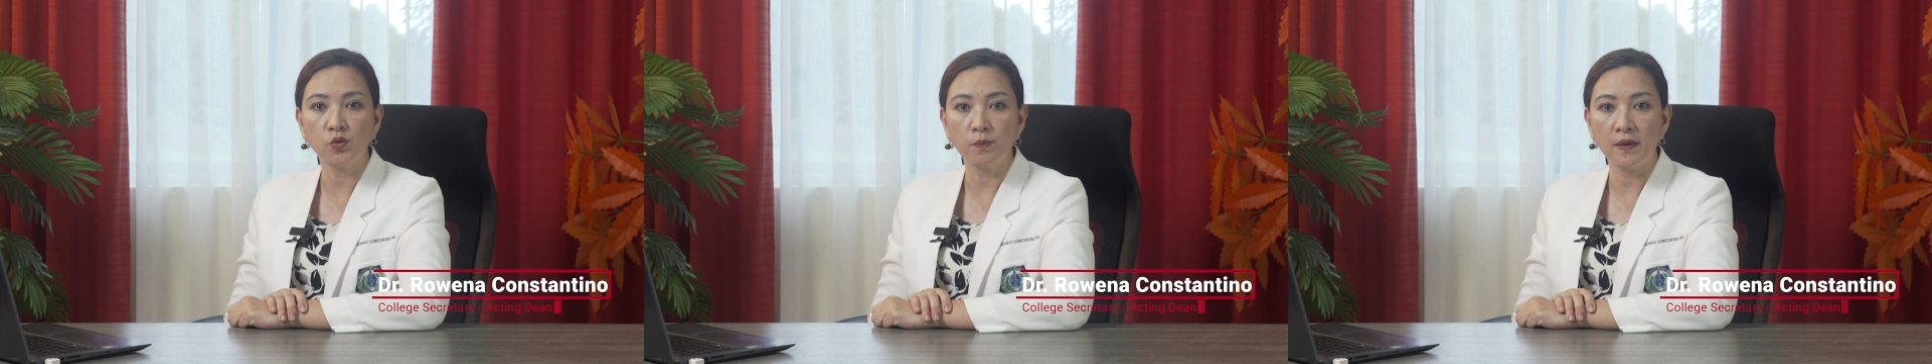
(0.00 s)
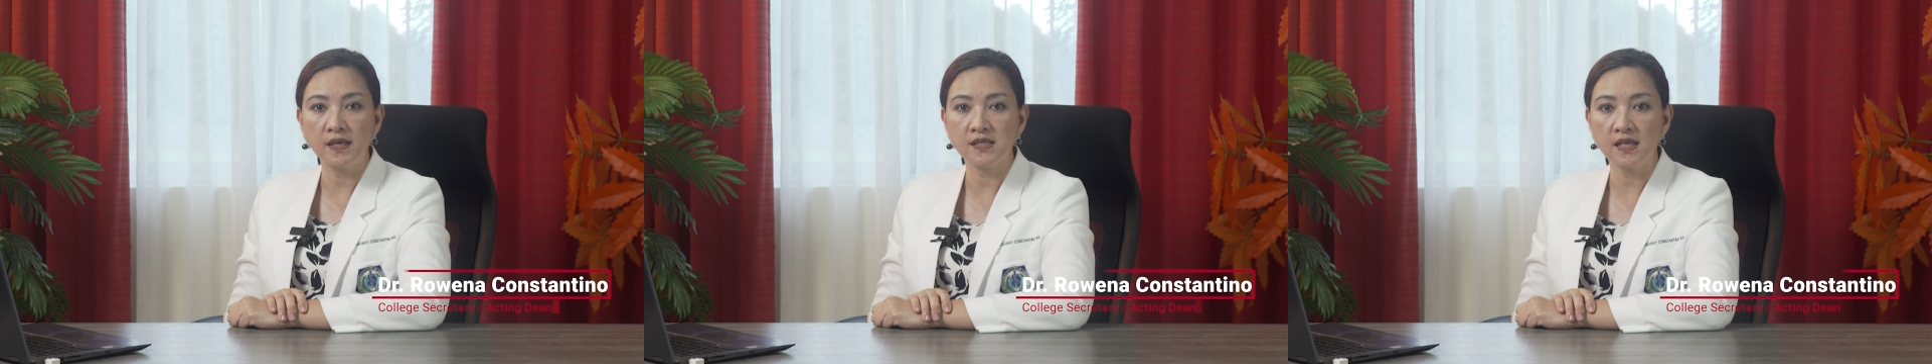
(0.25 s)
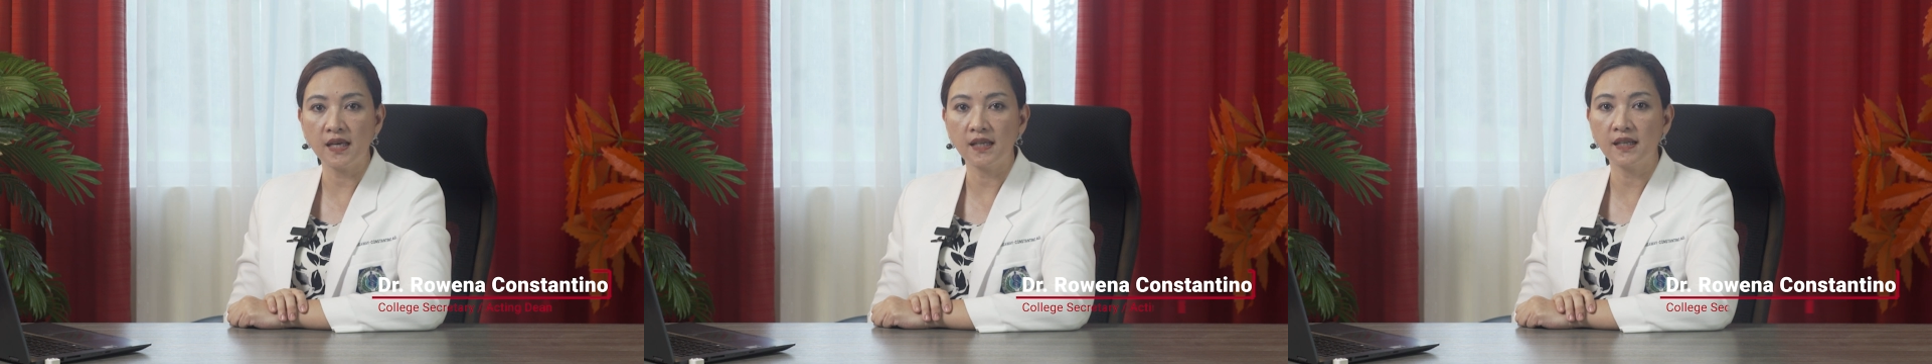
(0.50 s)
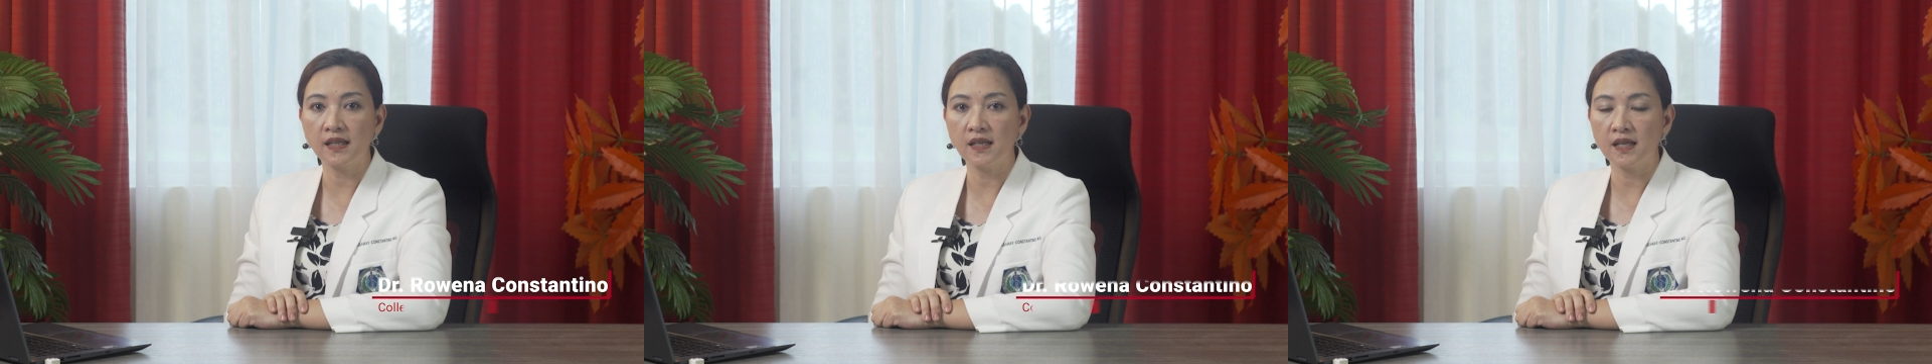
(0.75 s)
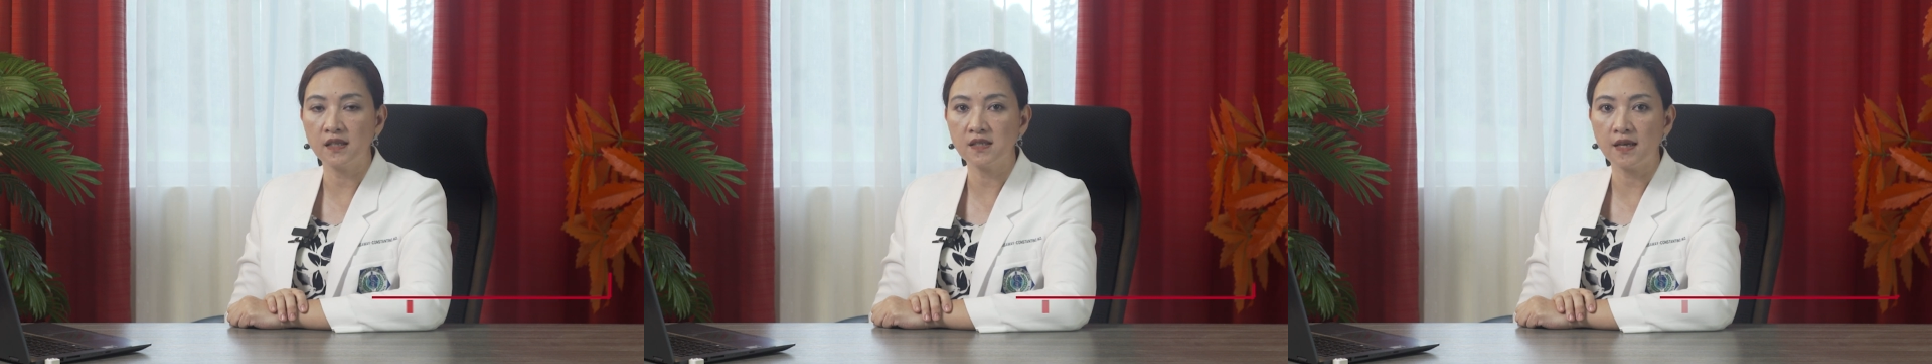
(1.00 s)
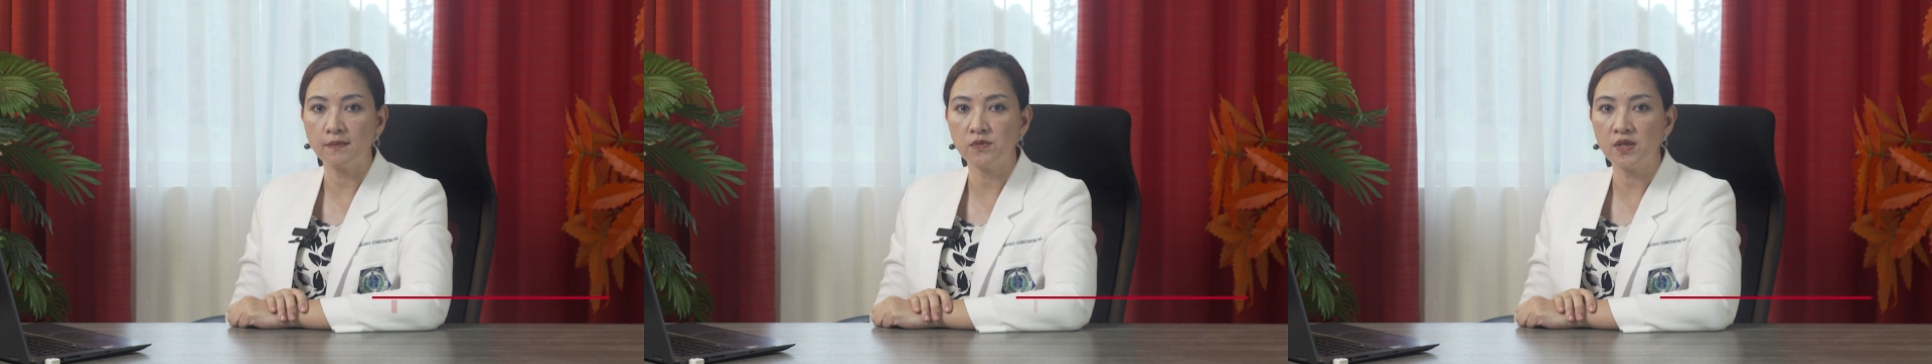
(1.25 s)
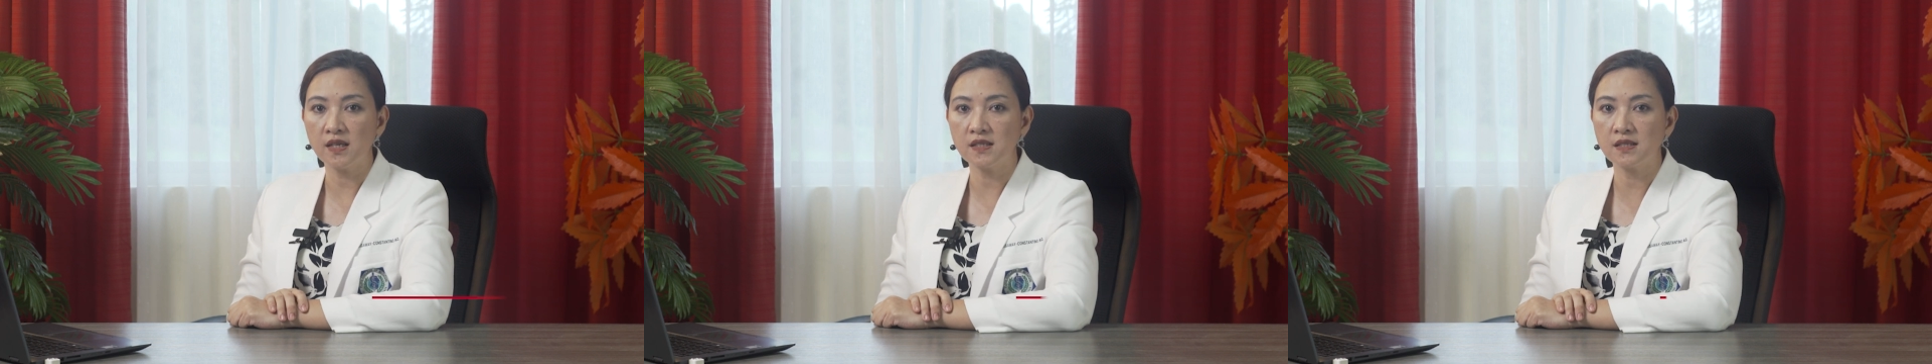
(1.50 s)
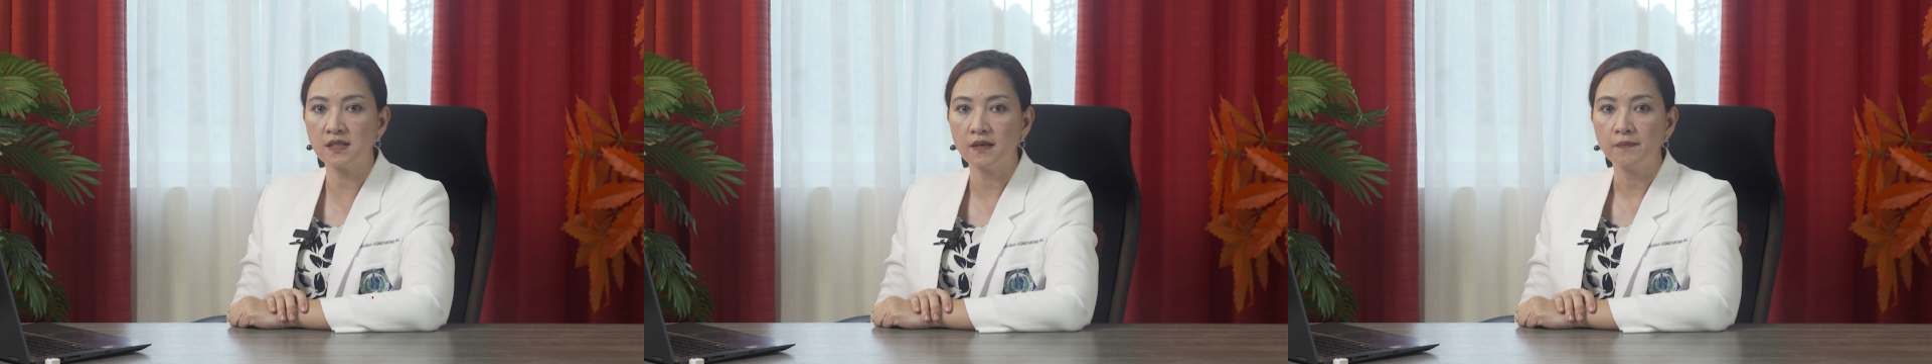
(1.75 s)
basic and clinical
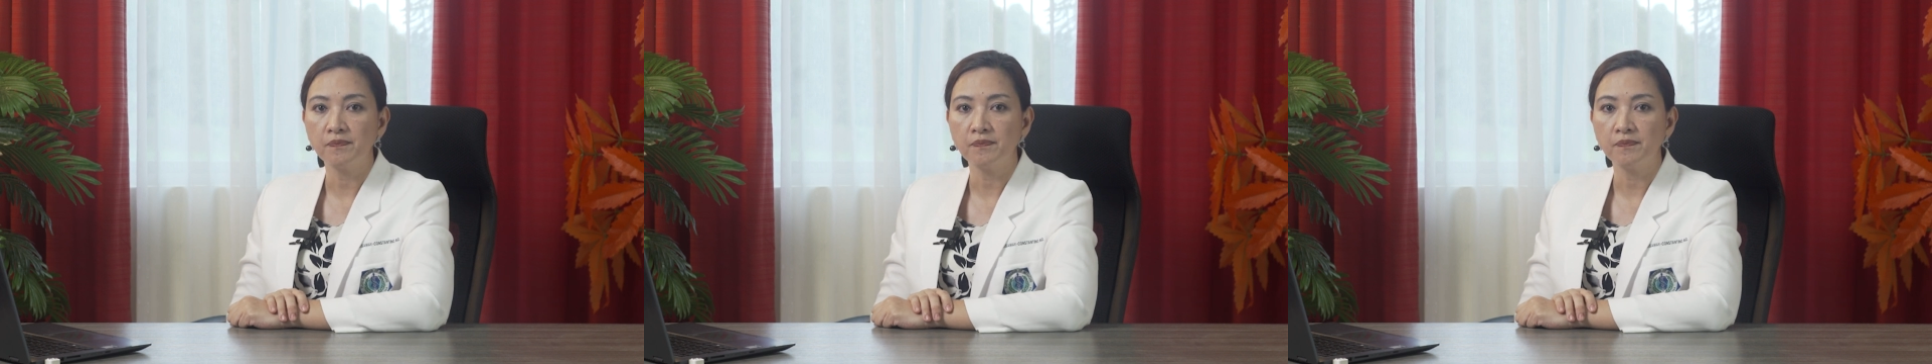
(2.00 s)
subjects,